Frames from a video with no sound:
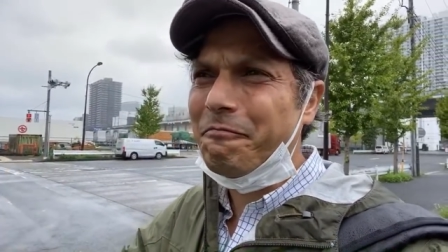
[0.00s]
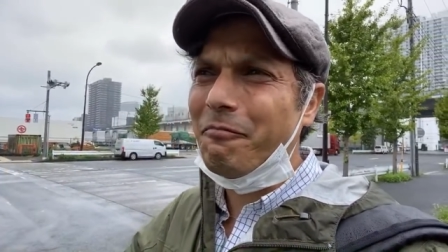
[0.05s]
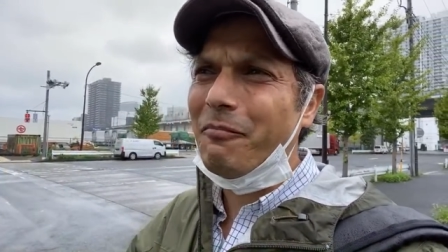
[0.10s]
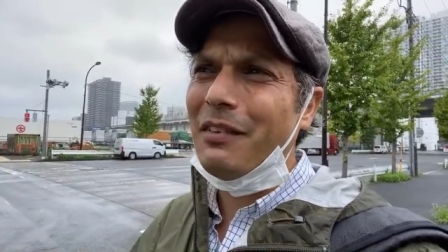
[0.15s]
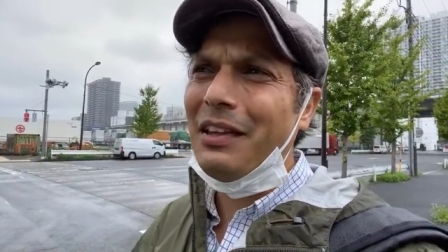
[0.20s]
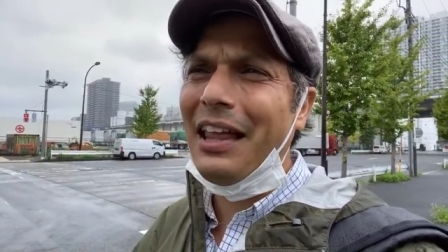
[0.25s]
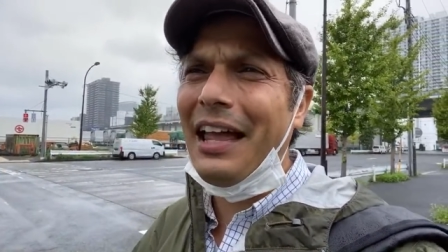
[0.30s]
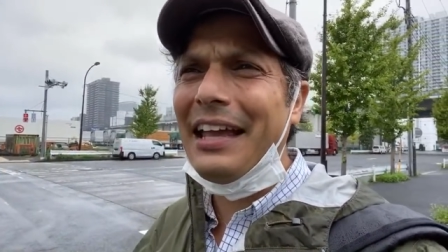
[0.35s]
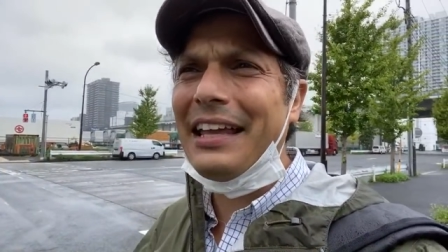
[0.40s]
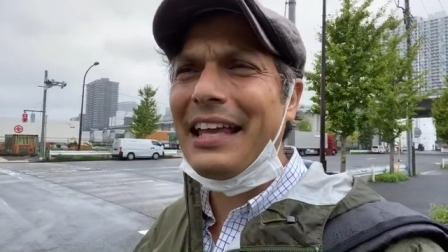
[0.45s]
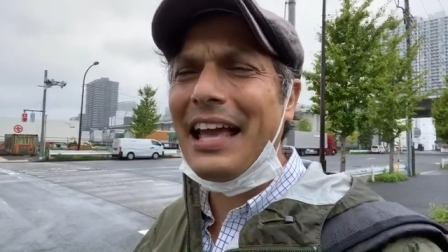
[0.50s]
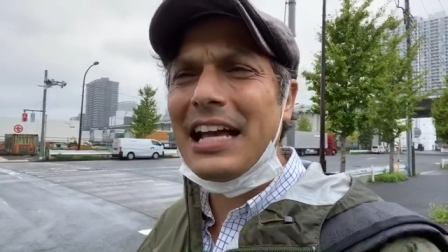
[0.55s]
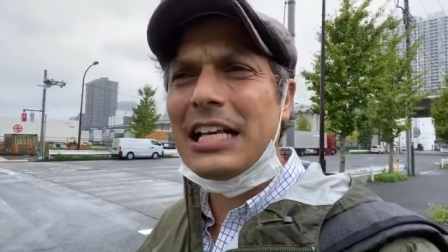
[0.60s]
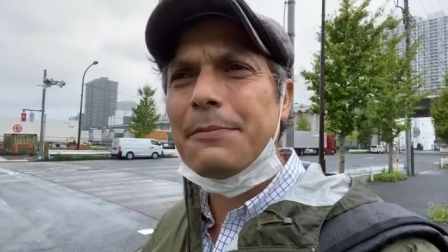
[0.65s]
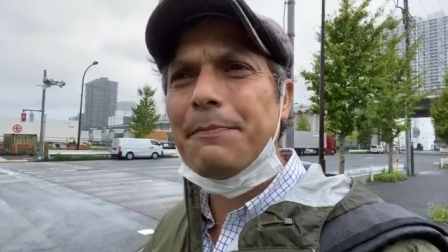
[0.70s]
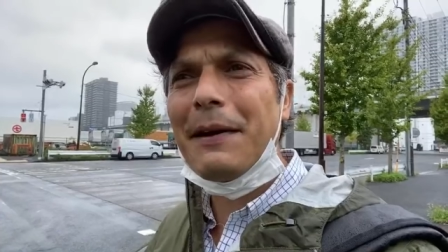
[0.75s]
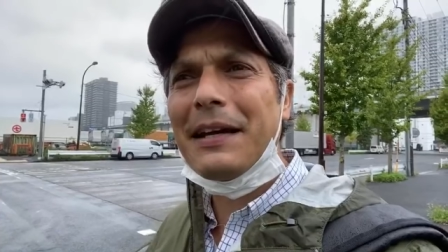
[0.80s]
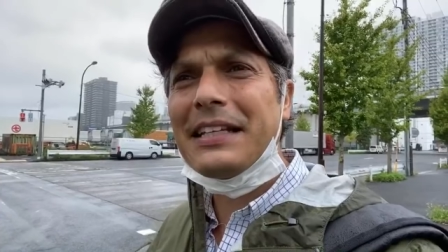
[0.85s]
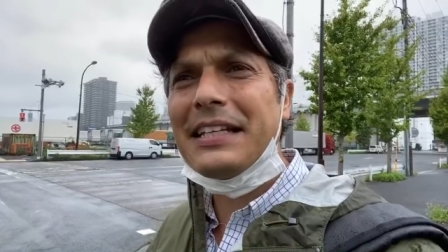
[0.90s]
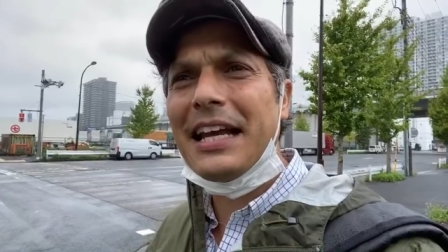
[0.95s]
like
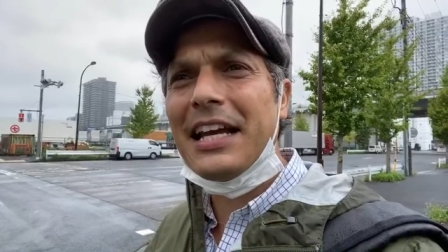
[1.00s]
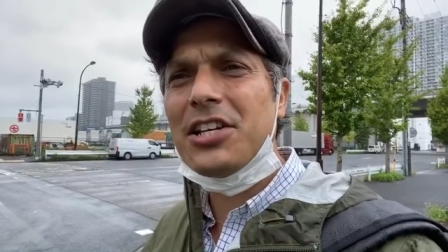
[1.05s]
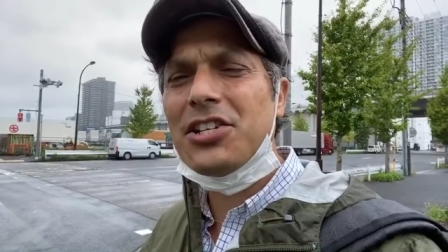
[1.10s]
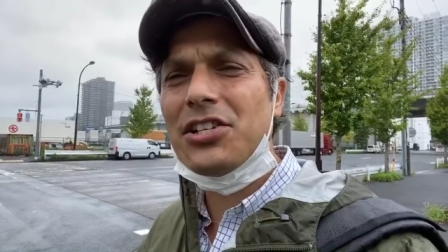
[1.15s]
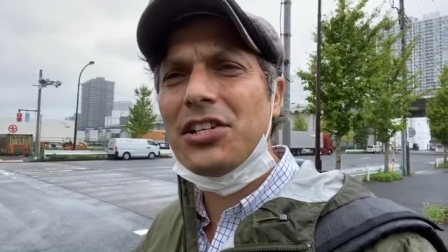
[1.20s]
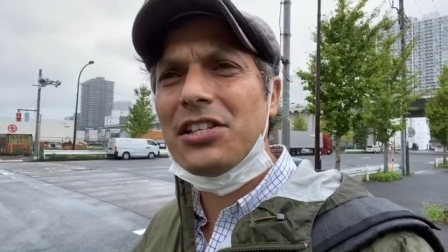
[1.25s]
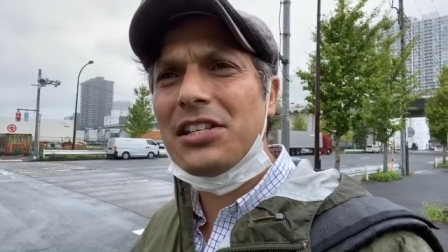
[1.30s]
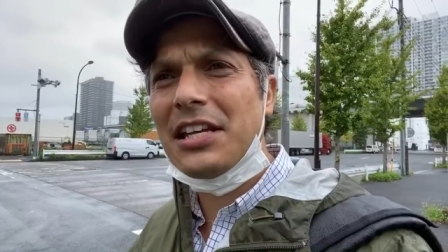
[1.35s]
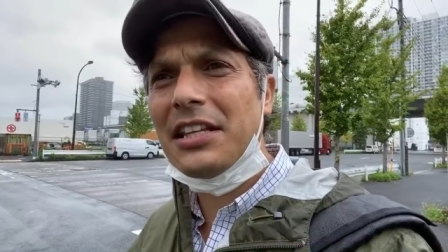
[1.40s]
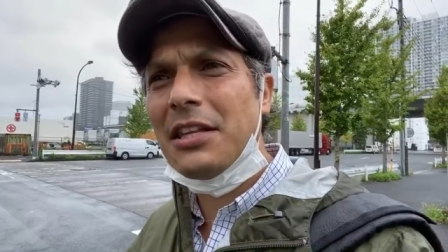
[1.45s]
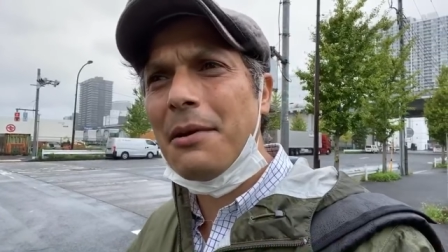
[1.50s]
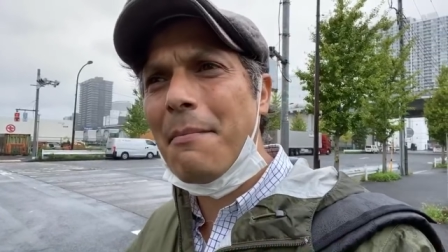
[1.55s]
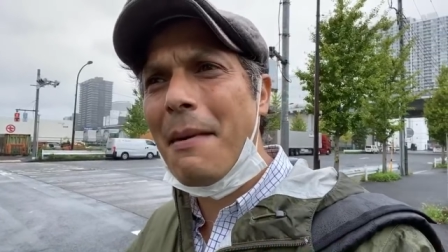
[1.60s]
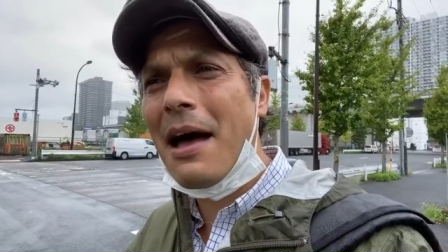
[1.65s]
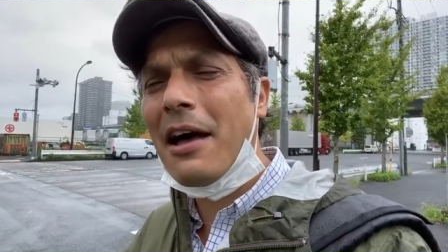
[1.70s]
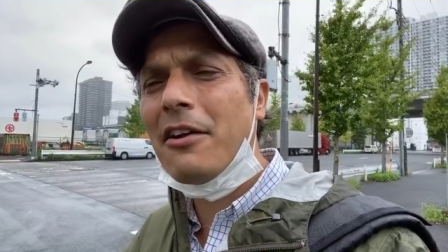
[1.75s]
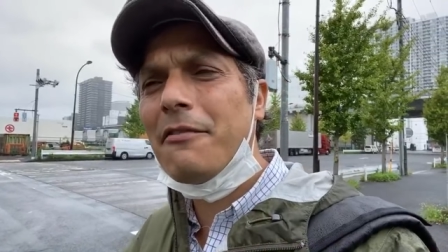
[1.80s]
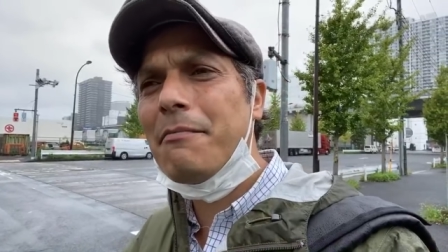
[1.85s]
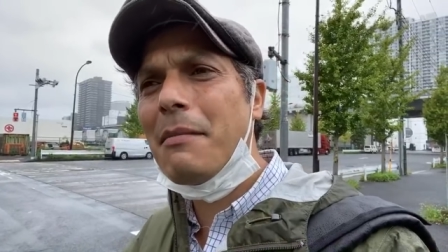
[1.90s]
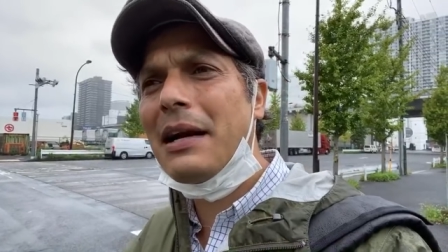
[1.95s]
expectations, and the
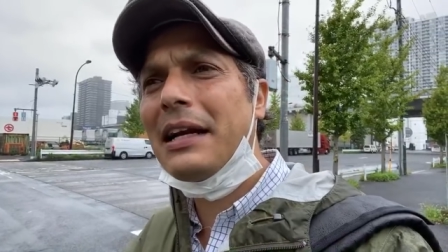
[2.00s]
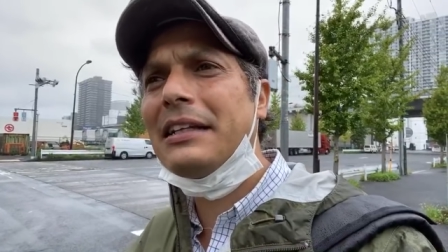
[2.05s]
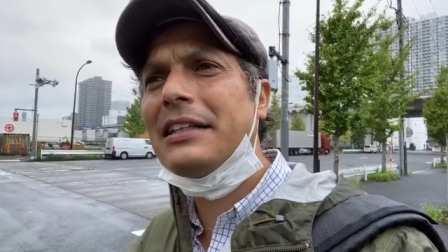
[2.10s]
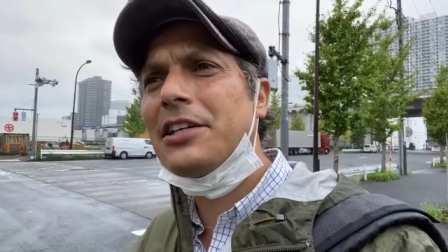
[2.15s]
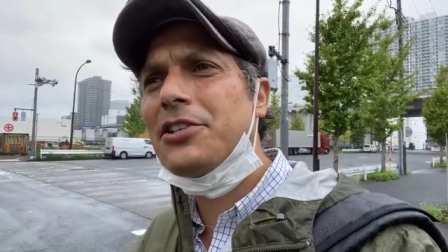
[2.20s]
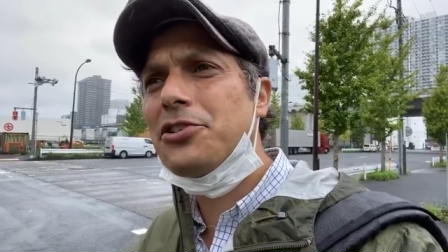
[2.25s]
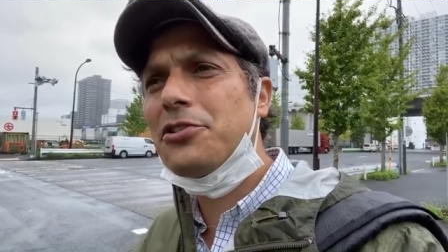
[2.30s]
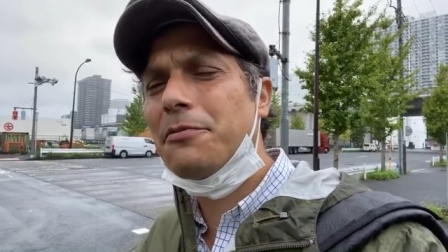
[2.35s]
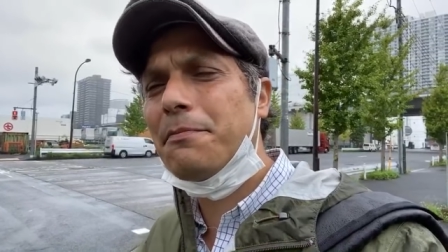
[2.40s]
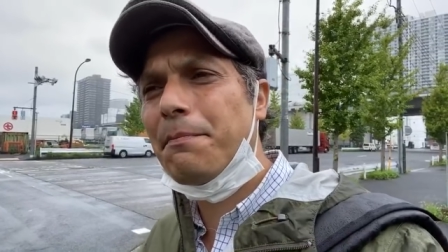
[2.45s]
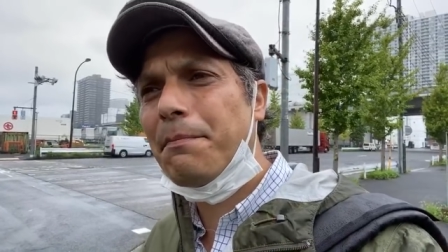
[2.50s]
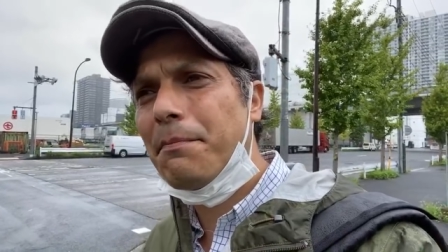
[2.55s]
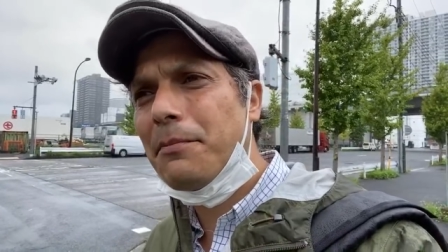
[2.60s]
amount of money that you